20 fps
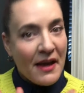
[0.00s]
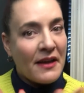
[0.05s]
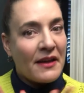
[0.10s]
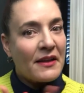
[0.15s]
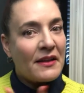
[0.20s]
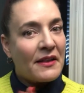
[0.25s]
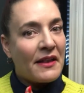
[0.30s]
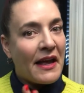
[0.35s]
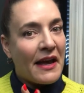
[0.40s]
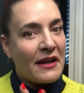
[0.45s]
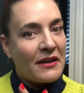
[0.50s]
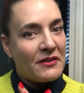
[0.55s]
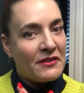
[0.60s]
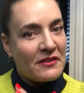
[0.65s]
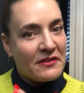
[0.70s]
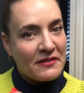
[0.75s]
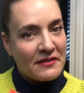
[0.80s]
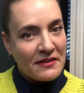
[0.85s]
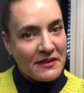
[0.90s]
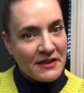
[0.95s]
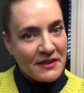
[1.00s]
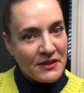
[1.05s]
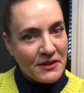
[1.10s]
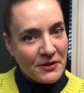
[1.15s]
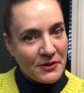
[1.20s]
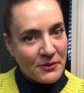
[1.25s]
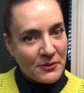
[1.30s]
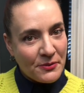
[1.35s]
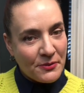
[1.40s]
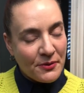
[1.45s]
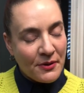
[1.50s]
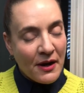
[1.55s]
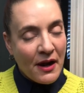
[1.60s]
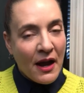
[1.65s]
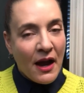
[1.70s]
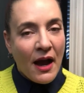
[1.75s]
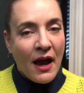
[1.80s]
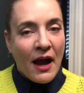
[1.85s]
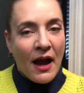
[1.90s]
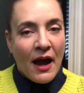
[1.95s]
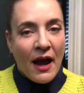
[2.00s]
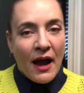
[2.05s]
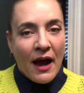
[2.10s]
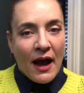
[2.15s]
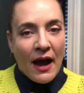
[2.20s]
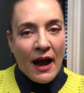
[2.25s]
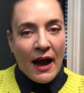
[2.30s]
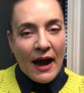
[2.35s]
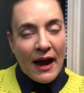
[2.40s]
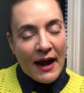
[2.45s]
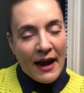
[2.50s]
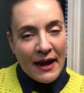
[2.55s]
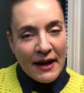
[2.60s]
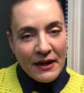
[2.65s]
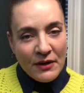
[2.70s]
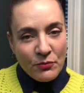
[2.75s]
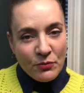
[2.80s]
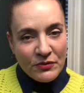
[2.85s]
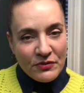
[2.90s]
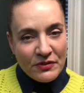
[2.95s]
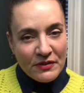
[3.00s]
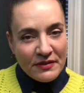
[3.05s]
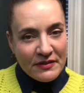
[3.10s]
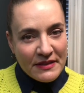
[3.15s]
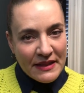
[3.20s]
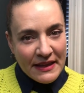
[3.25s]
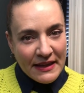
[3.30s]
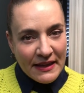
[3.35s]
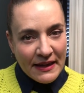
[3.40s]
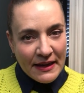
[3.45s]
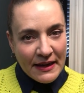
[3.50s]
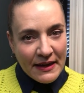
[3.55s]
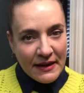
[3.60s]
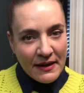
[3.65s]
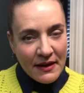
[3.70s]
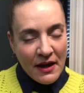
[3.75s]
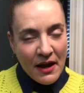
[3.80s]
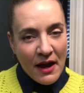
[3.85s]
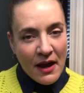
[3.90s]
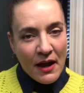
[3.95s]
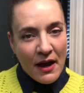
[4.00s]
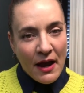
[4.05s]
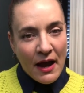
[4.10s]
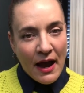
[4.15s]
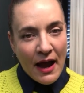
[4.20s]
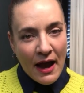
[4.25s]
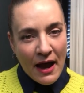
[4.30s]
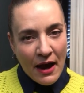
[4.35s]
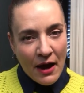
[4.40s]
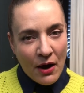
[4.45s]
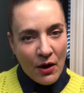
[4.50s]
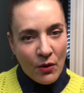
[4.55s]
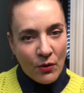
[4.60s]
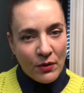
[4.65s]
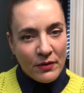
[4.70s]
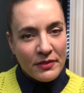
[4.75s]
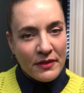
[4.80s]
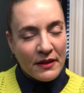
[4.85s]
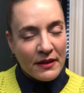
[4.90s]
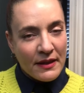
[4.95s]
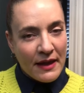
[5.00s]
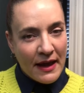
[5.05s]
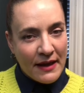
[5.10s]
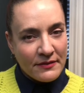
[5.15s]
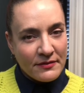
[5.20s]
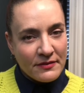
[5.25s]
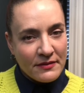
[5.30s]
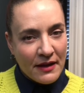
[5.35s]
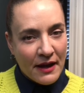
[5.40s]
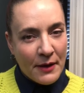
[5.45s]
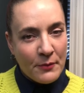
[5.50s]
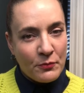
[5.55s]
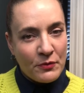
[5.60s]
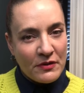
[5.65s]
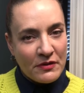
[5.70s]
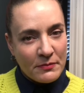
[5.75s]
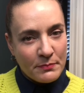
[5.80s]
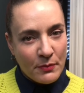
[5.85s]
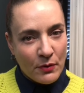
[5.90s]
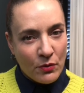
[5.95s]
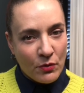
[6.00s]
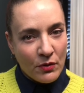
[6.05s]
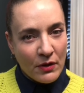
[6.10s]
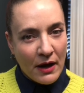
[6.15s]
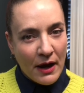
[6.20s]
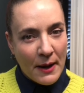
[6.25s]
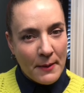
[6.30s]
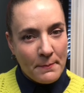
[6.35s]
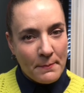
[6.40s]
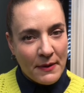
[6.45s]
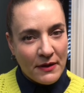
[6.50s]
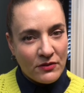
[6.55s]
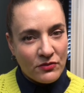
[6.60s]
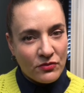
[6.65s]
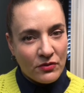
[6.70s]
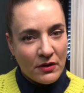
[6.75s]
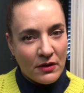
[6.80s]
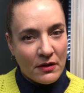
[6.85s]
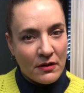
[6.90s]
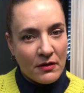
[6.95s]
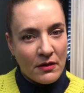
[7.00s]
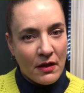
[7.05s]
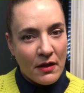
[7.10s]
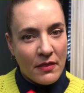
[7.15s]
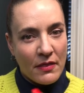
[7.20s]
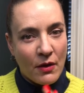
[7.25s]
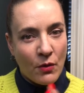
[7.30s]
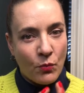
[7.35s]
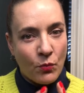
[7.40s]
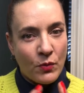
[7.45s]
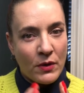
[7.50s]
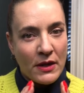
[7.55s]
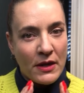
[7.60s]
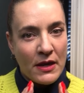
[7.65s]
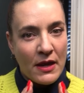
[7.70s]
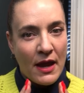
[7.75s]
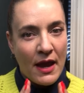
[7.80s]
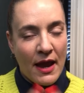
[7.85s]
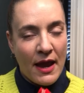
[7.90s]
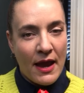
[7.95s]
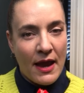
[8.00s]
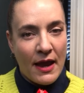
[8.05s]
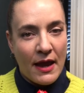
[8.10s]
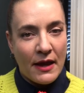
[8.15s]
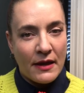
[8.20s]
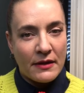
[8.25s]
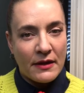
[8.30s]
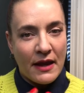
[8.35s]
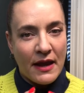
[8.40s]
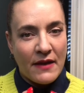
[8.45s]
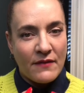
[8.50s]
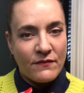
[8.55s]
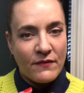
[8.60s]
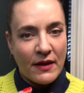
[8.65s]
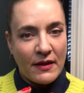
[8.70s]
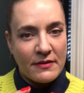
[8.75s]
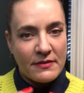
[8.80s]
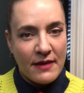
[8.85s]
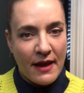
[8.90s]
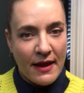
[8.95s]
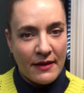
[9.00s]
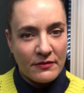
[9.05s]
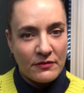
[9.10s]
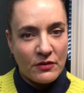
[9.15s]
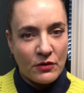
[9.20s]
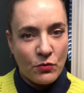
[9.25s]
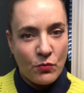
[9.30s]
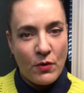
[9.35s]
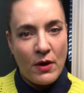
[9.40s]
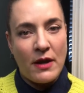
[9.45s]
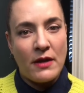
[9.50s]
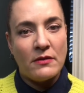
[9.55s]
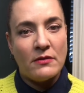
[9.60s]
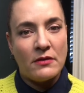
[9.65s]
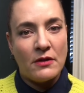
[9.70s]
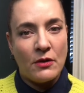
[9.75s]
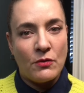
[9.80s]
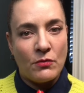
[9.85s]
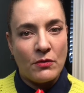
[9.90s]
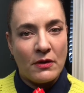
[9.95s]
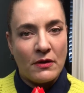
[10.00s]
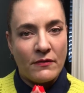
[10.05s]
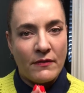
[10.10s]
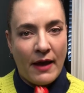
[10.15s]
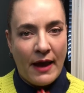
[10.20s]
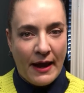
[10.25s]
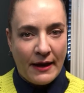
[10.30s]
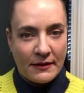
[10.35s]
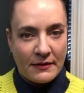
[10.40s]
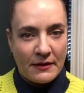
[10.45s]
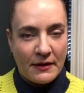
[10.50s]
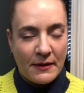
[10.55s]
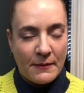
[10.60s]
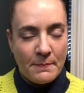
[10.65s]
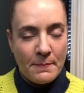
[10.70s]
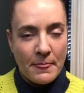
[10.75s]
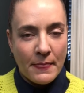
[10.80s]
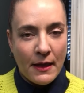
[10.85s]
Glad to see you. I was just thinking how the last time we spoke, I mentioned that we had a fantastic way to get rid of acne.